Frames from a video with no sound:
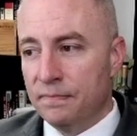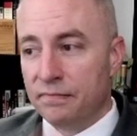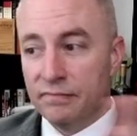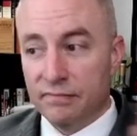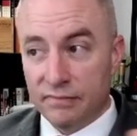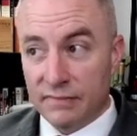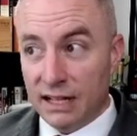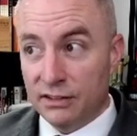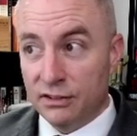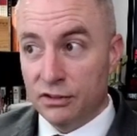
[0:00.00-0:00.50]

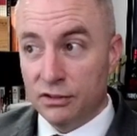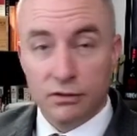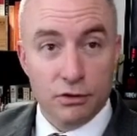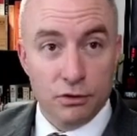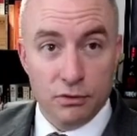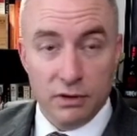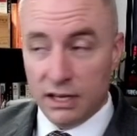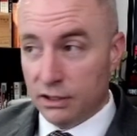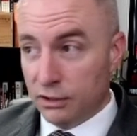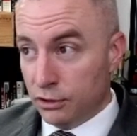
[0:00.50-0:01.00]
That's
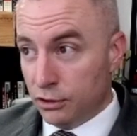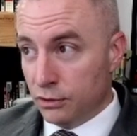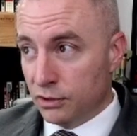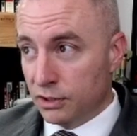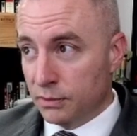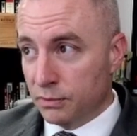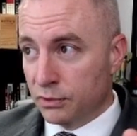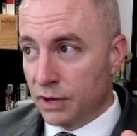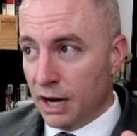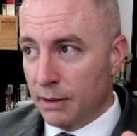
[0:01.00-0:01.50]
unique to
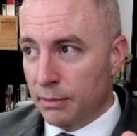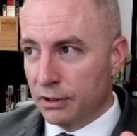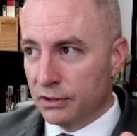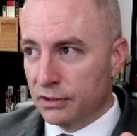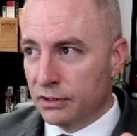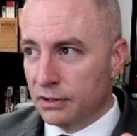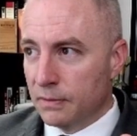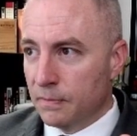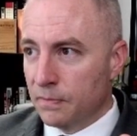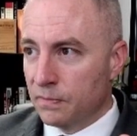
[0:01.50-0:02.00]

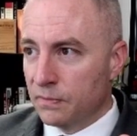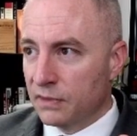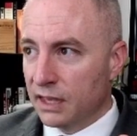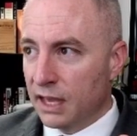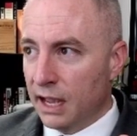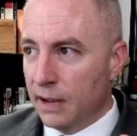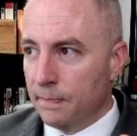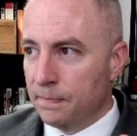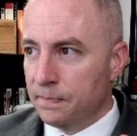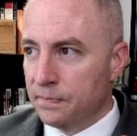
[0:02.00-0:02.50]
subscribers.
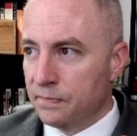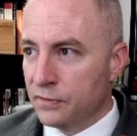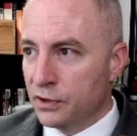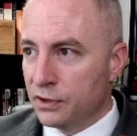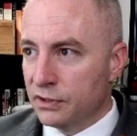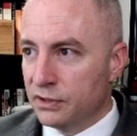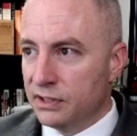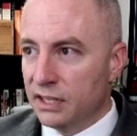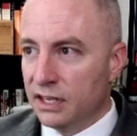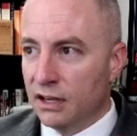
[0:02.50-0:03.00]
Okay, you
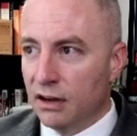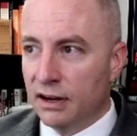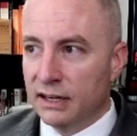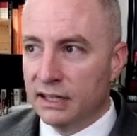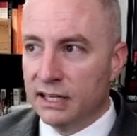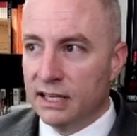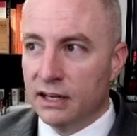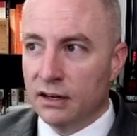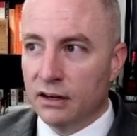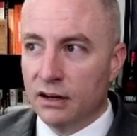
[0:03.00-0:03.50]
can see on
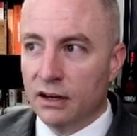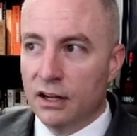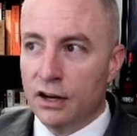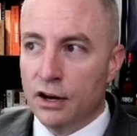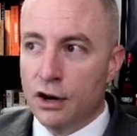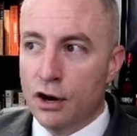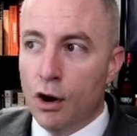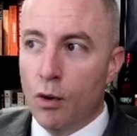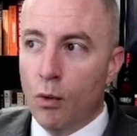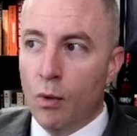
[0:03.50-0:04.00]
here,
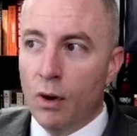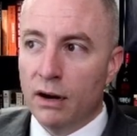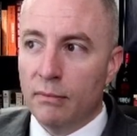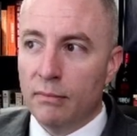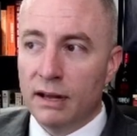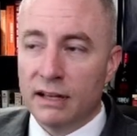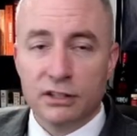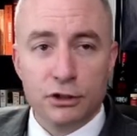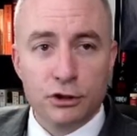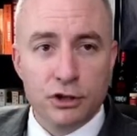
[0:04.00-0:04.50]
no one
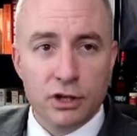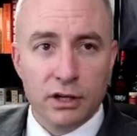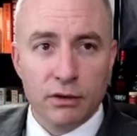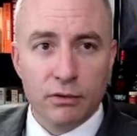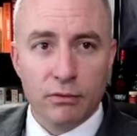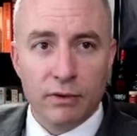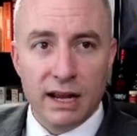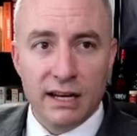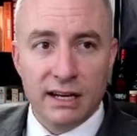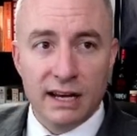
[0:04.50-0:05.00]
messaging
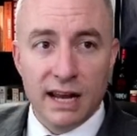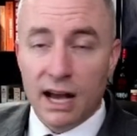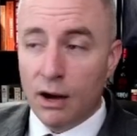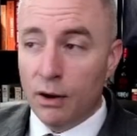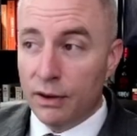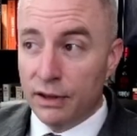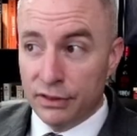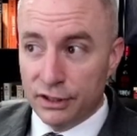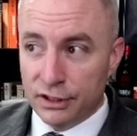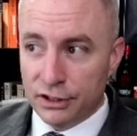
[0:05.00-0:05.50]
right now
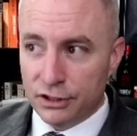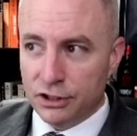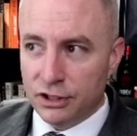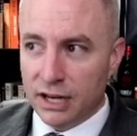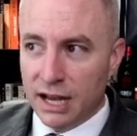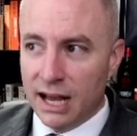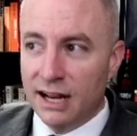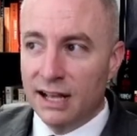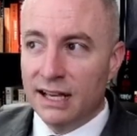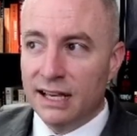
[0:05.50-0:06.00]
in this
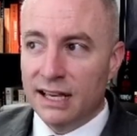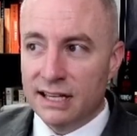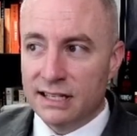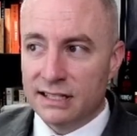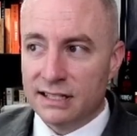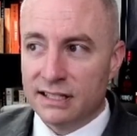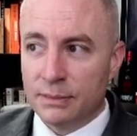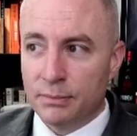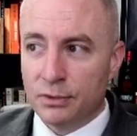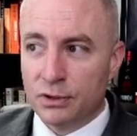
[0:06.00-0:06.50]
chat is
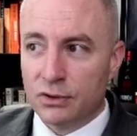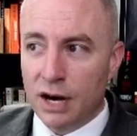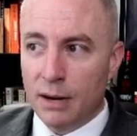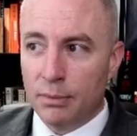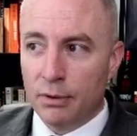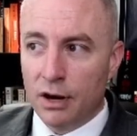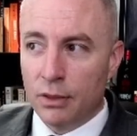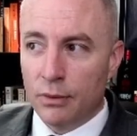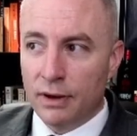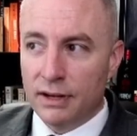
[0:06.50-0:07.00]
a
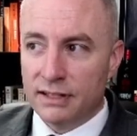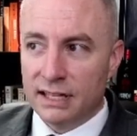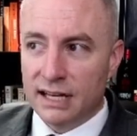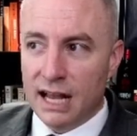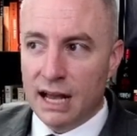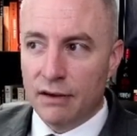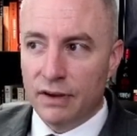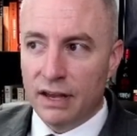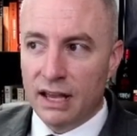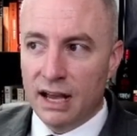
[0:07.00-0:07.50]
subscriber. Otherwise, they'd
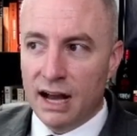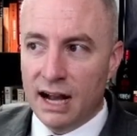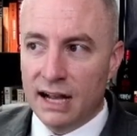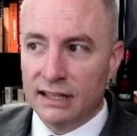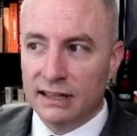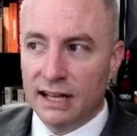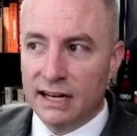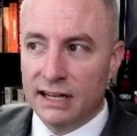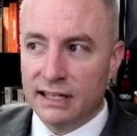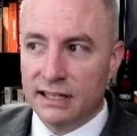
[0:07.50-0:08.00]
have a
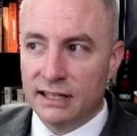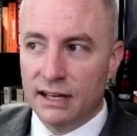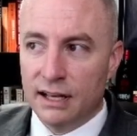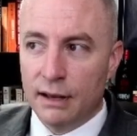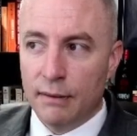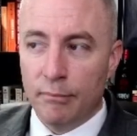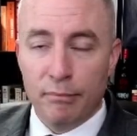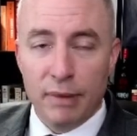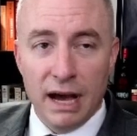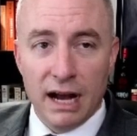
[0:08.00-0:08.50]
highlighted
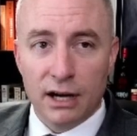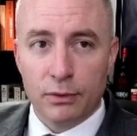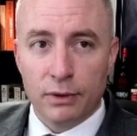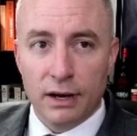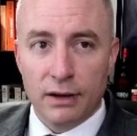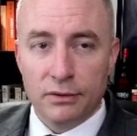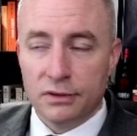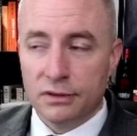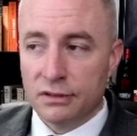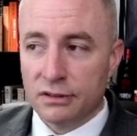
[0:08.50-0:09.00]

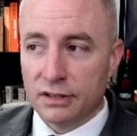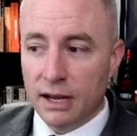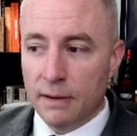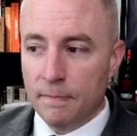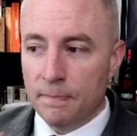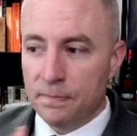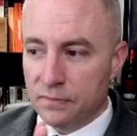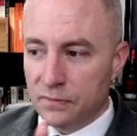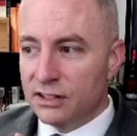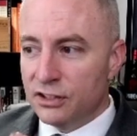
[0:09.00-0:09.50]
background. Okay,
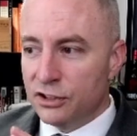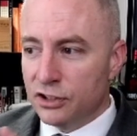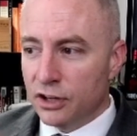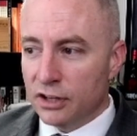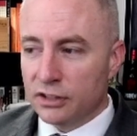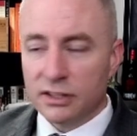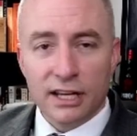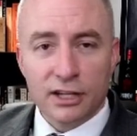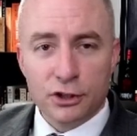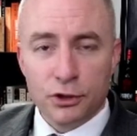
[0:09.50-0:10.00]

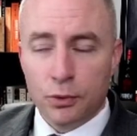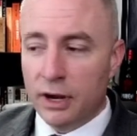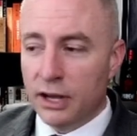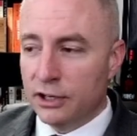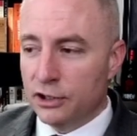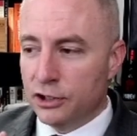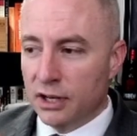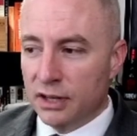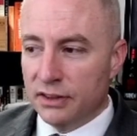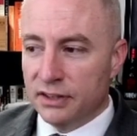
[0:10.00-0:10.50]
just like
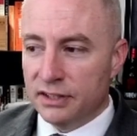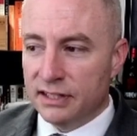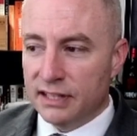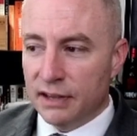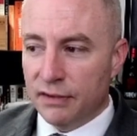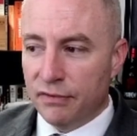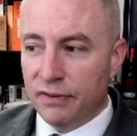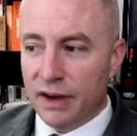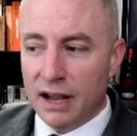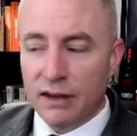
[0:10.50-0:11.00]
Twitch, this is a
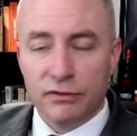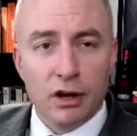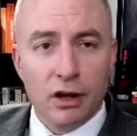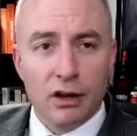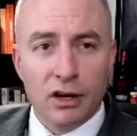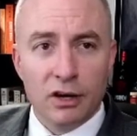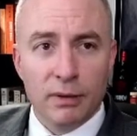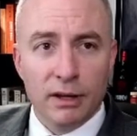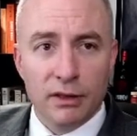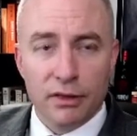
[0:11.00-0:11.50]

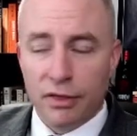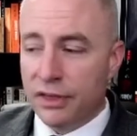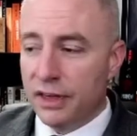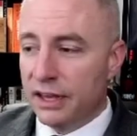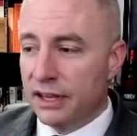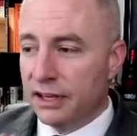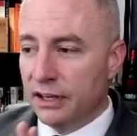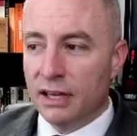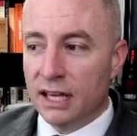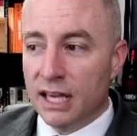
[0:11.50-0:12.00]
$5 a month
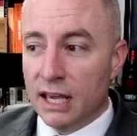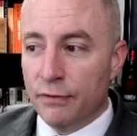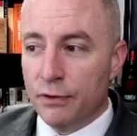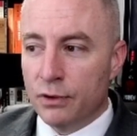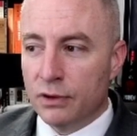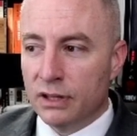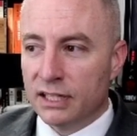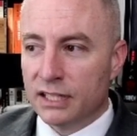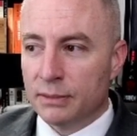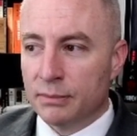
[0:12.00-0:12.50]
thing. If you
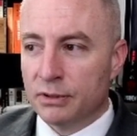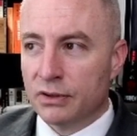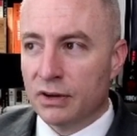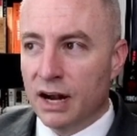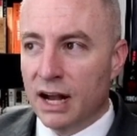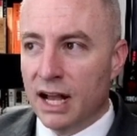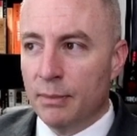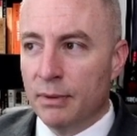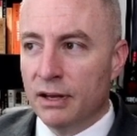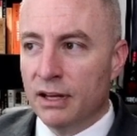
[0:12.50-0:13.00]
click
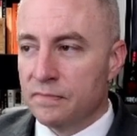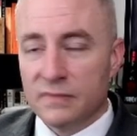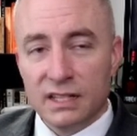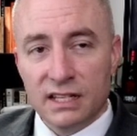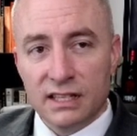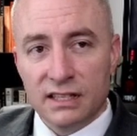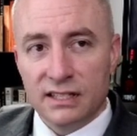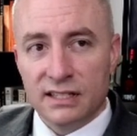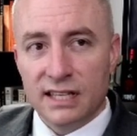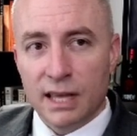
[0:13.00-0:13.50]
subscribe,
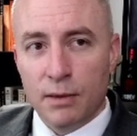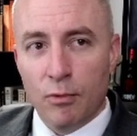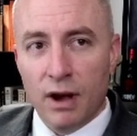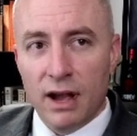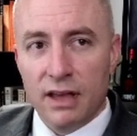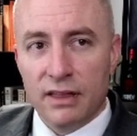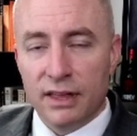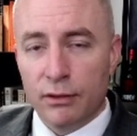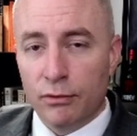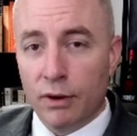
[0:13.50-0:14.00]
in the same
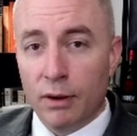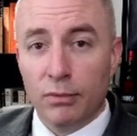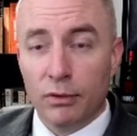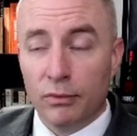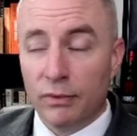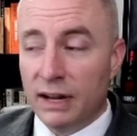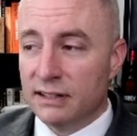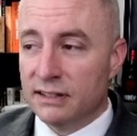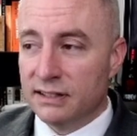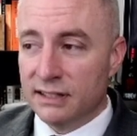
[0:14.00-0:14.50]
way that Rumble
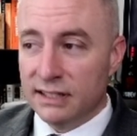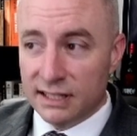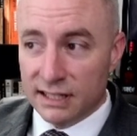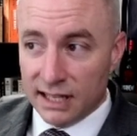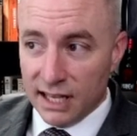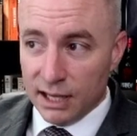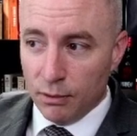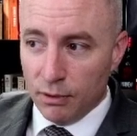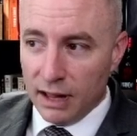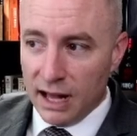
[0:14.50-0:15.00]
Rants
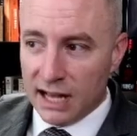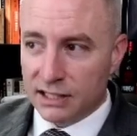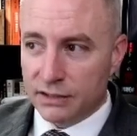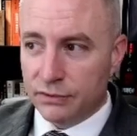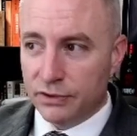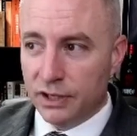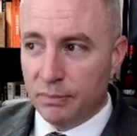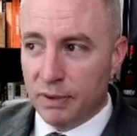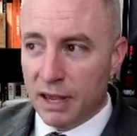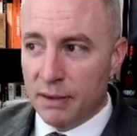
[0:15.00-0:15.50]
did, it will ask for
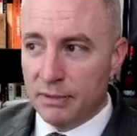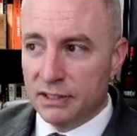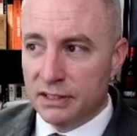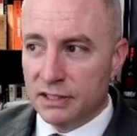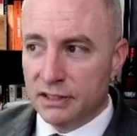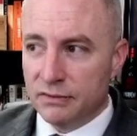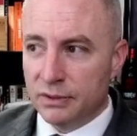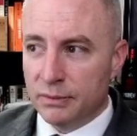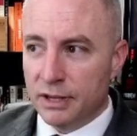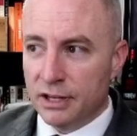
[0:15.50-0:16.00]
your payment
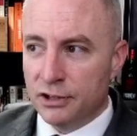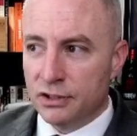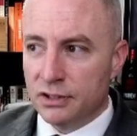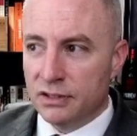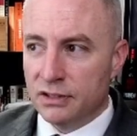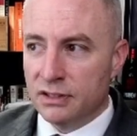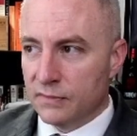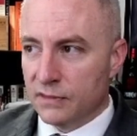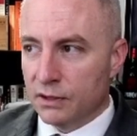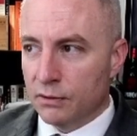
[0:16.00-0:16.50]

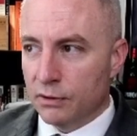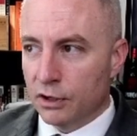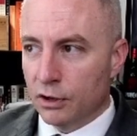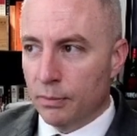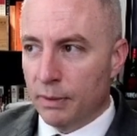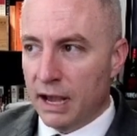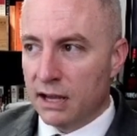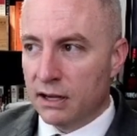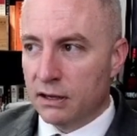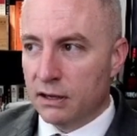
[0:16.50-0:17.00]
information. We're gonna go
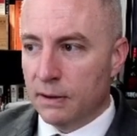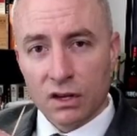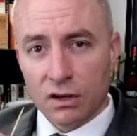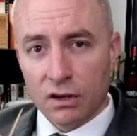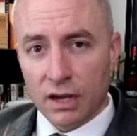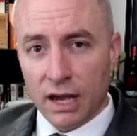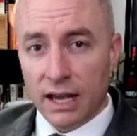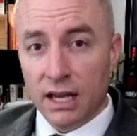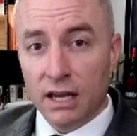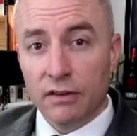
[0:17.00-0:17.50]
back.
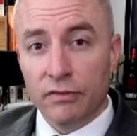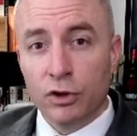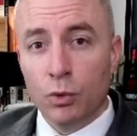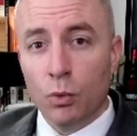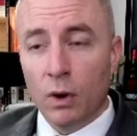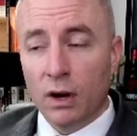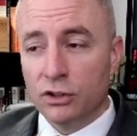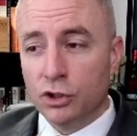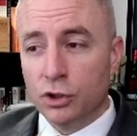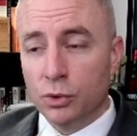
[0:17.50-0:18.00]
Okay, if you
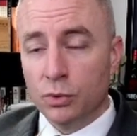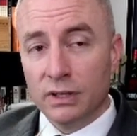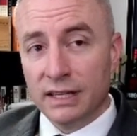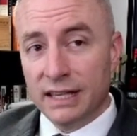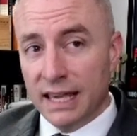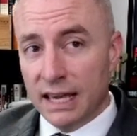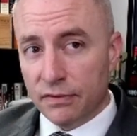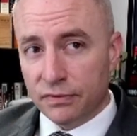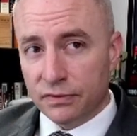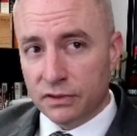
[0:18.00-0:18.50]
want to
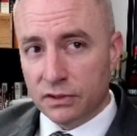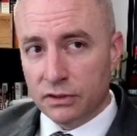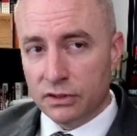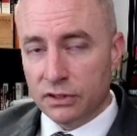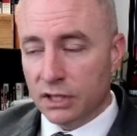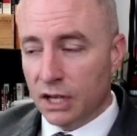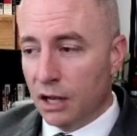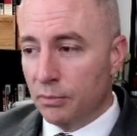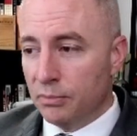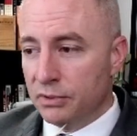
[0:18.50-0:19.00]
gift
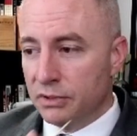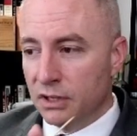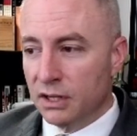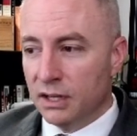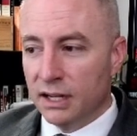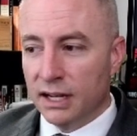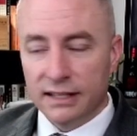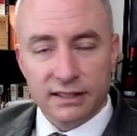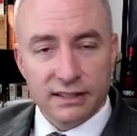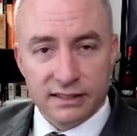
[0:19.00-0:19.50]
subs,
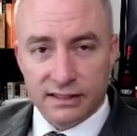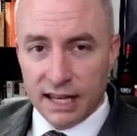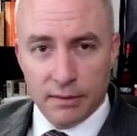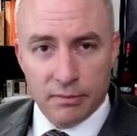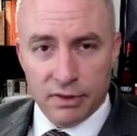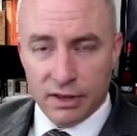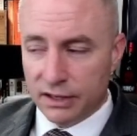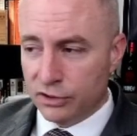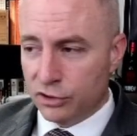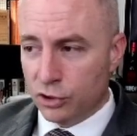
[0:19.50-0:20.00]
it's the same
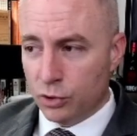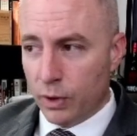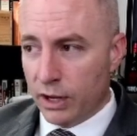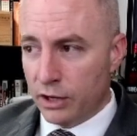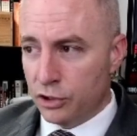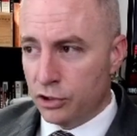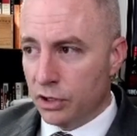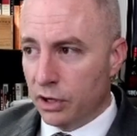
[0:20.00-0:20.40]
thing as Twitch.